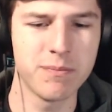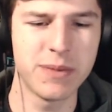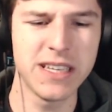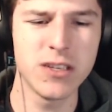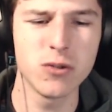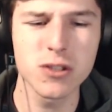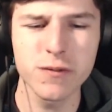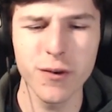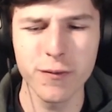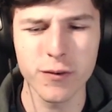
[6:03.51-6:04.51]
be
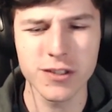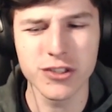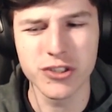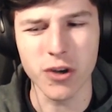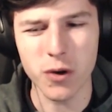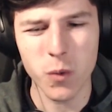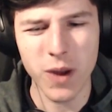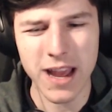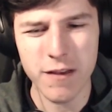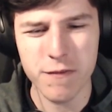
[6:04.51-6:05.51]
useful for the
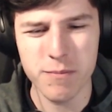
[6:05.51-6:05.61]
Shockwave.